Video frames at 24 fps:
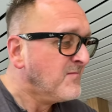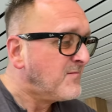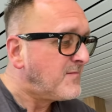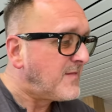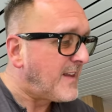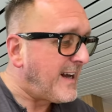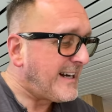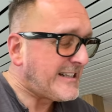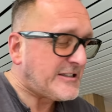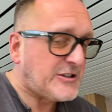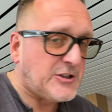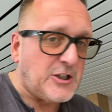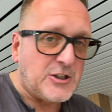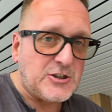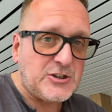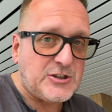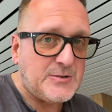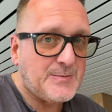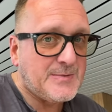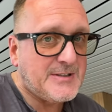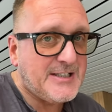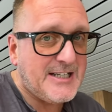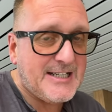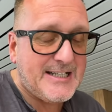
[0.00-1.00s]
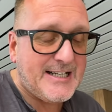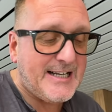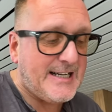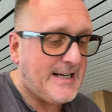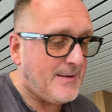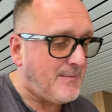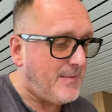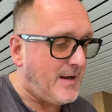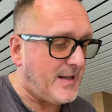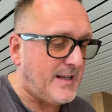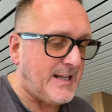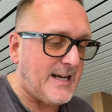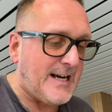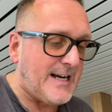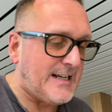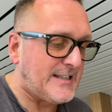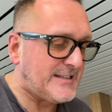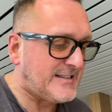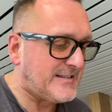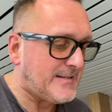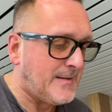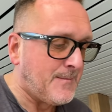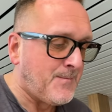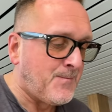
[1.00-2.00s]
That's got some kick in it, man, that
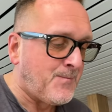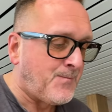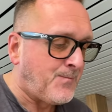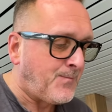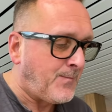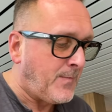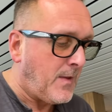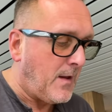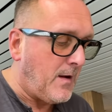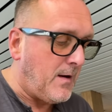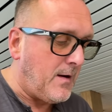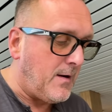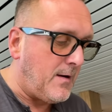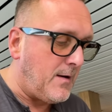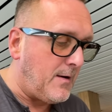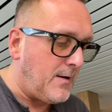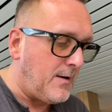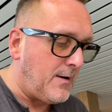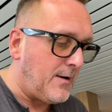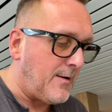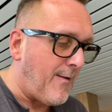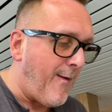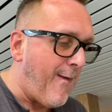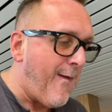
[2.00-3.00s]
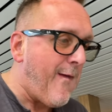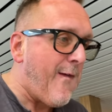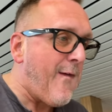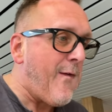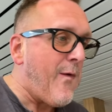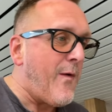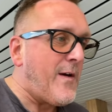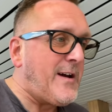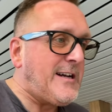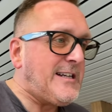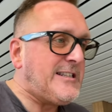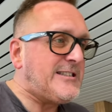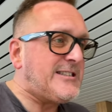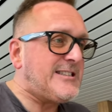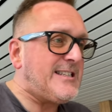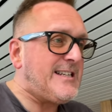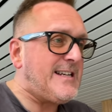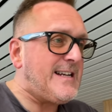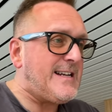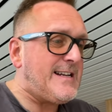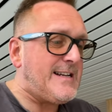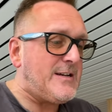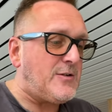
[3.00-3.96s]
has. Oh, he's eating